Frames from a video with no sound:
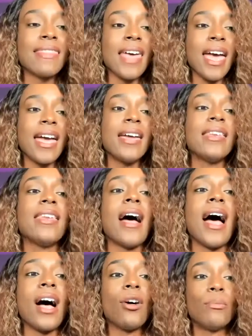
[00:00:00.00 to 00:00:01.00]
then
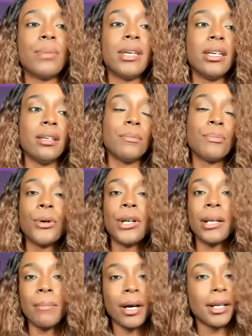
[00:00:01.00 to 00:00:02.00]
I'll be
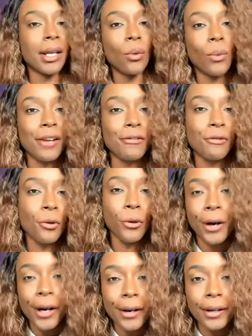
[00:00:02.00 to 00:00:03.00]
putting money away
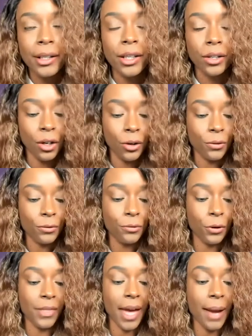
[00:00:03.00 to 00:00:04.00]
for it,
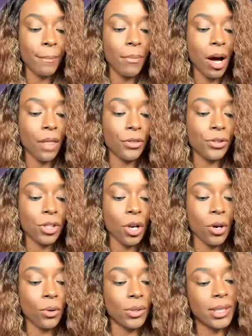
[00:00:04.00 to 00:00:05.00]
for that month.
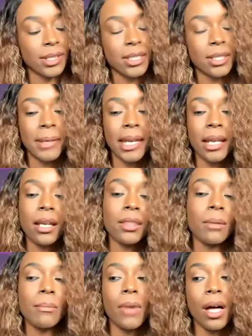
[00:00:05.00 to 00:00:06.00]
So this is the beginning of
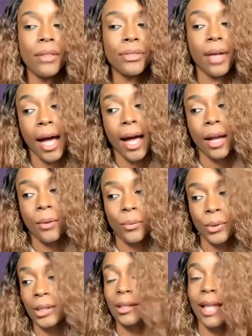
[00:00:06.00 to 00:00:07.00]
the month. I
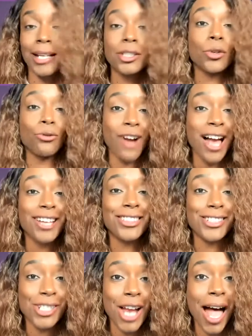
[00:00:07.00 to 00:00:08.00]
would like to rock the
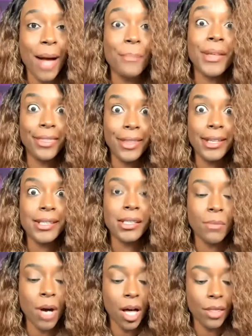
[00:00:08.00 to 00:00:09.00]
shop this
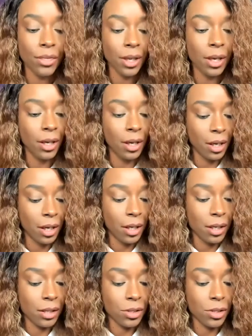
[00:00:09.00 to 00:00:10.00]
month.
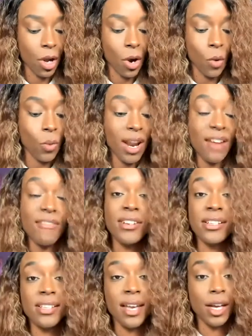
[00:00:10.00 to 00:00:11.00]
So whatever
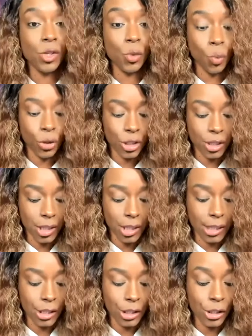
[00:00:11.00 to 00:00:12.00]
it says, we're just
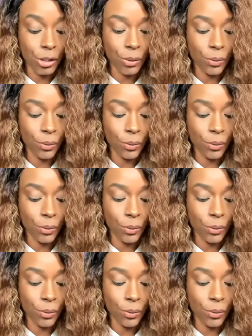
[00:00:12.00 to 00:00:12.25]
going to do,